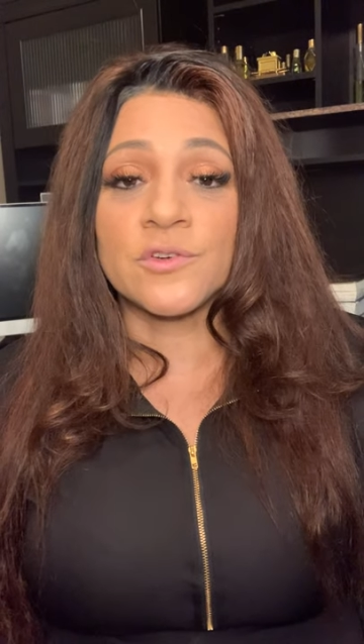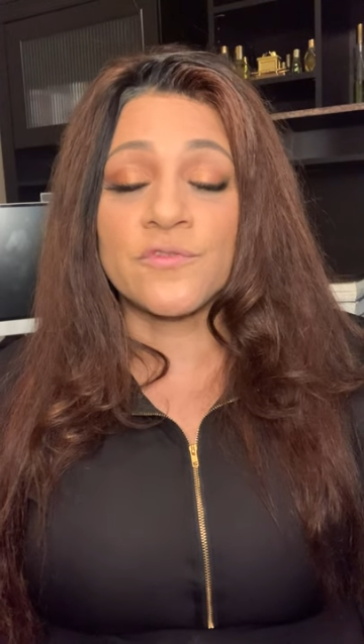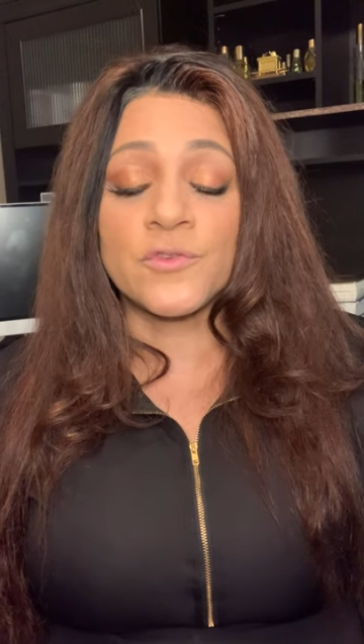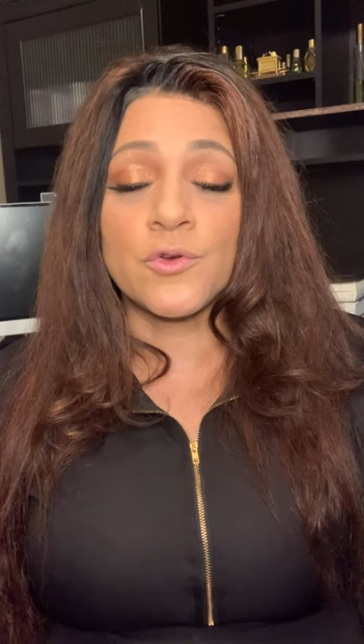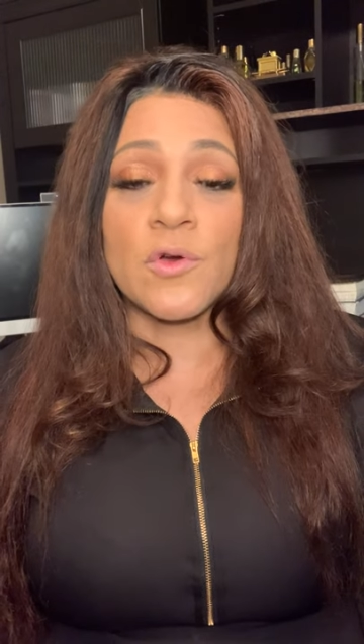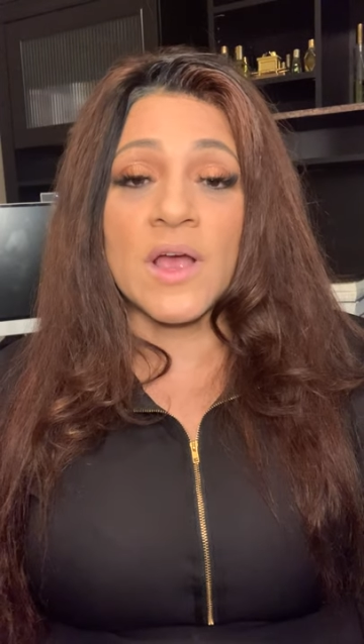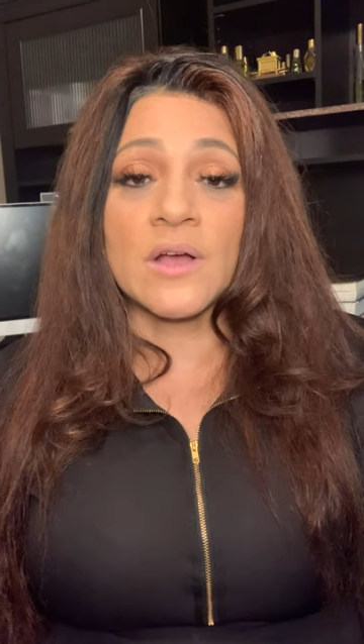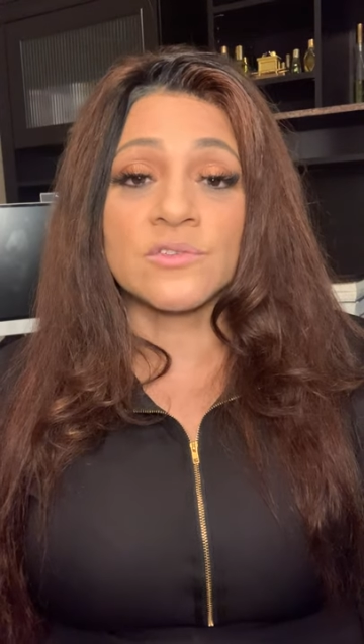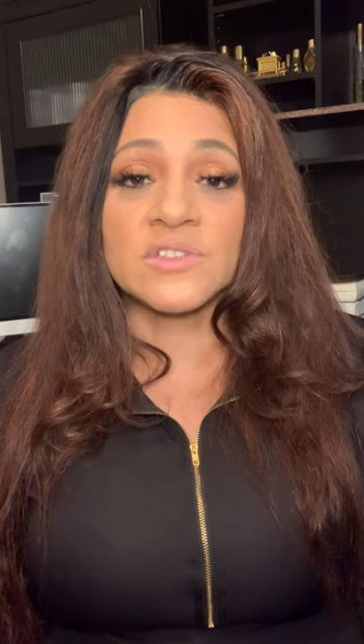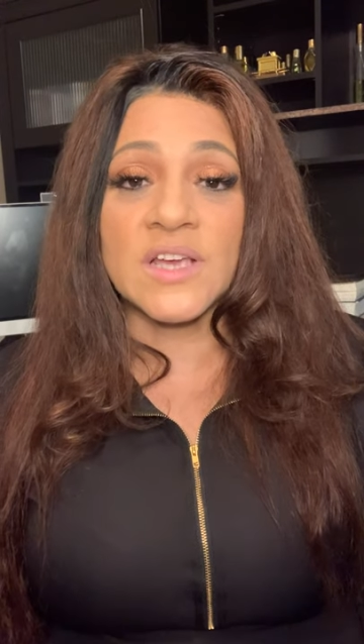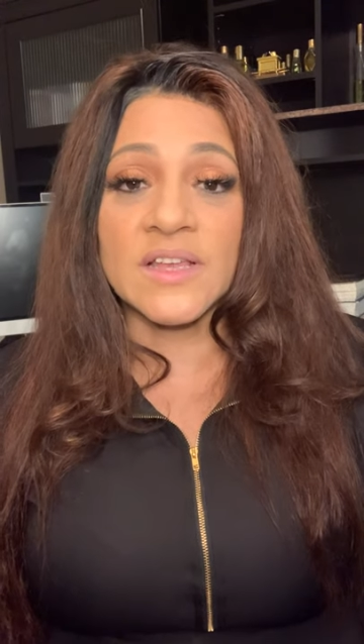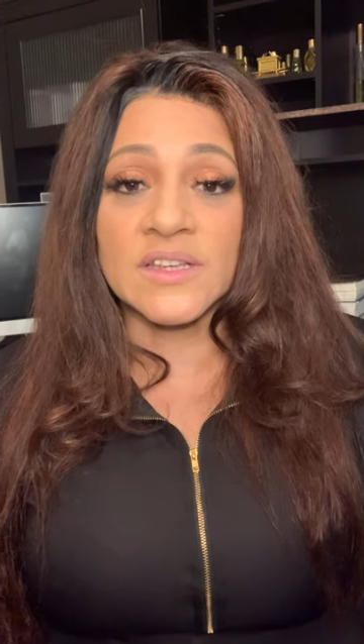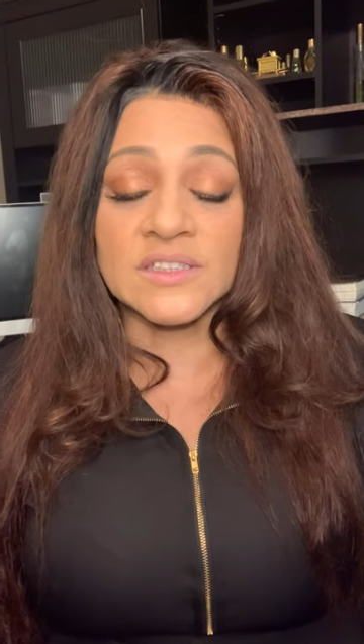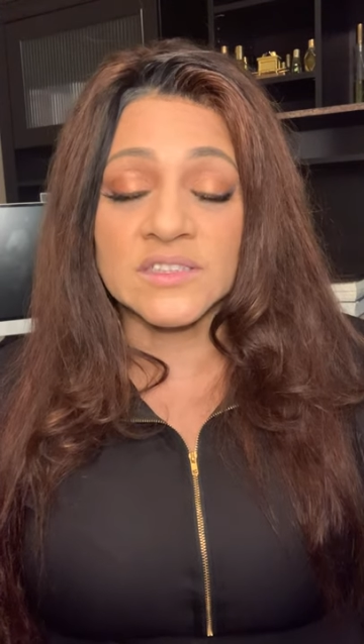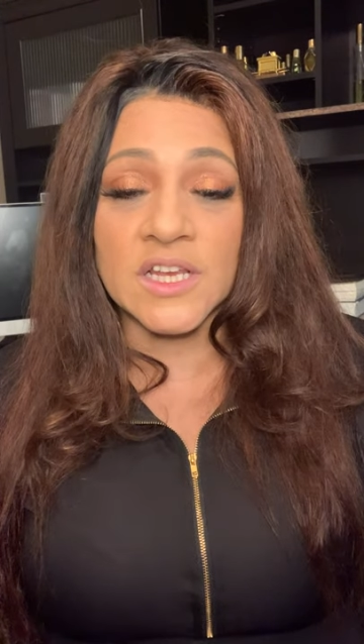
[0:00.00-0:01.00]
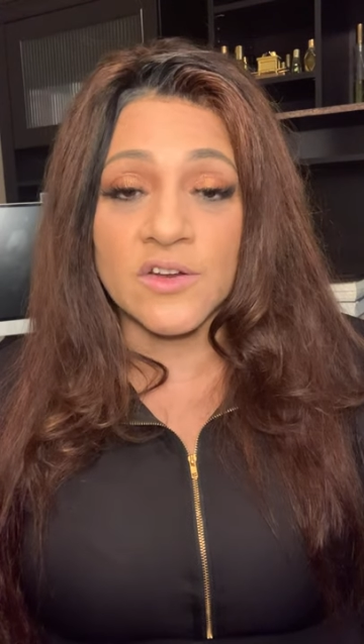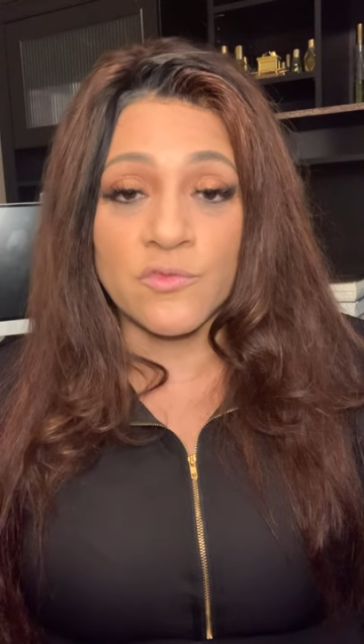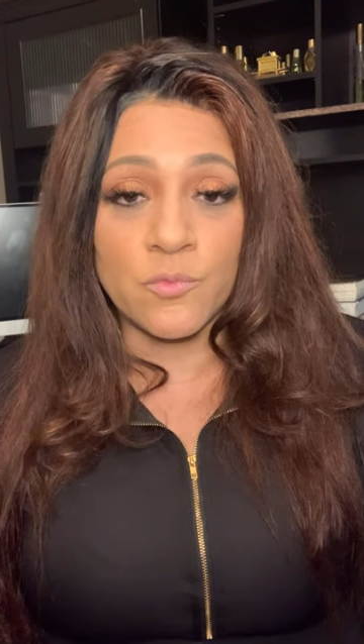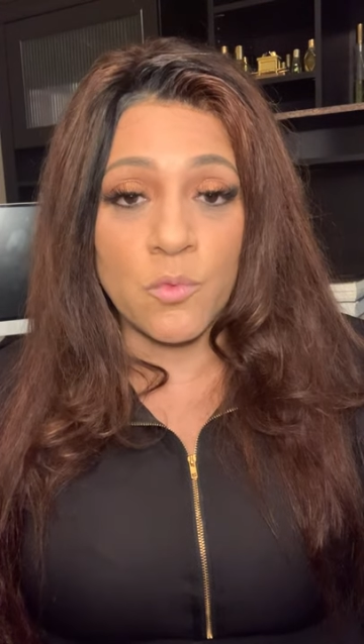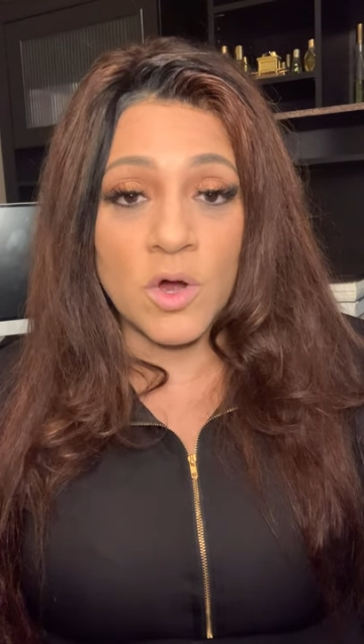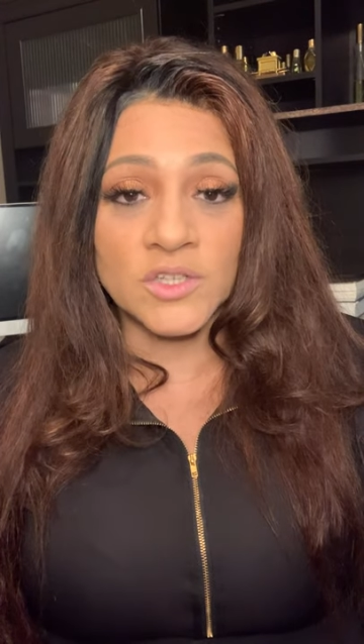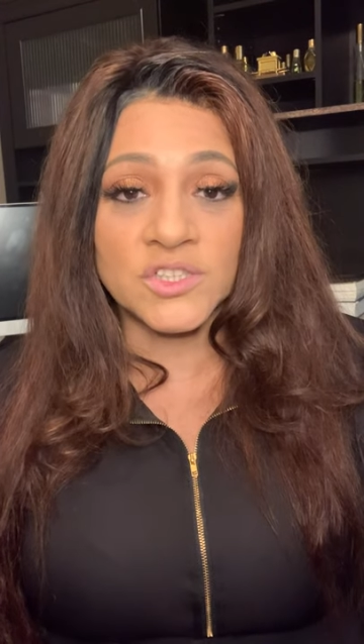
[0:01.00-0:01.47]
If you're outside the state
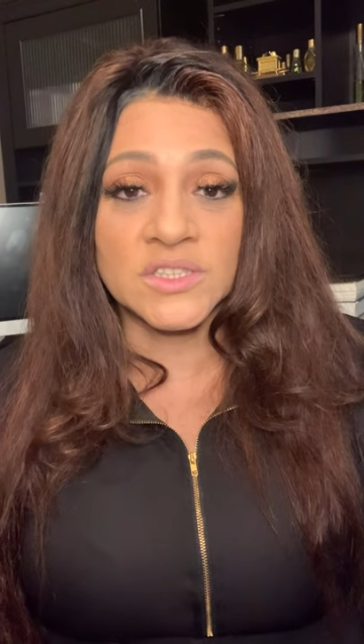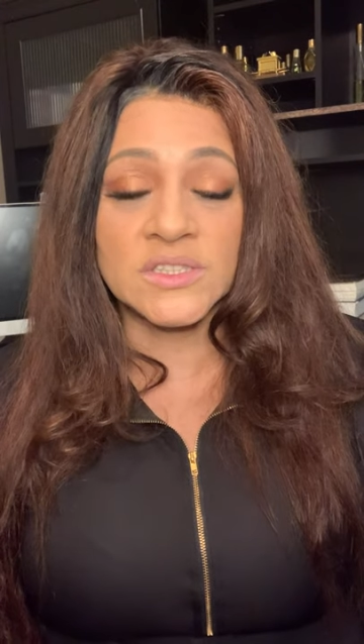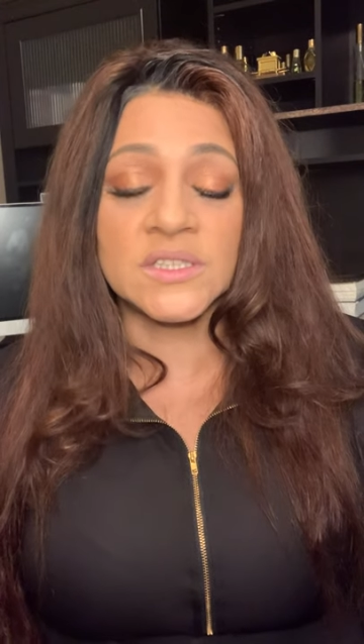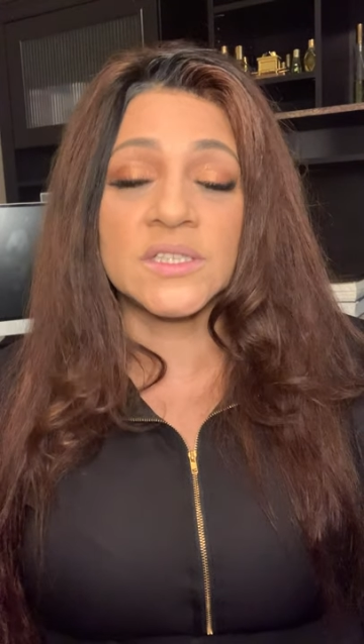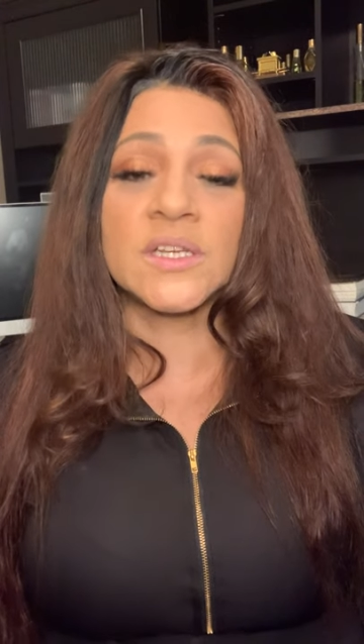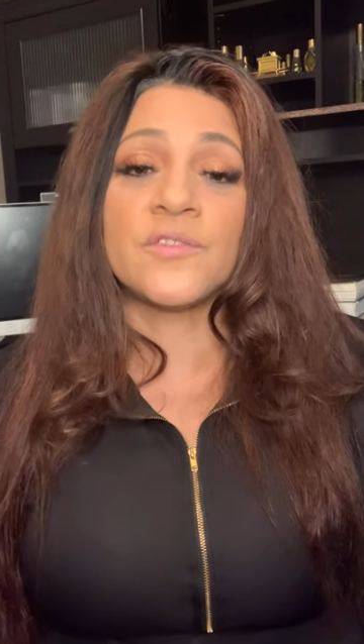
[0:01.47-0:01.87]
of Washington,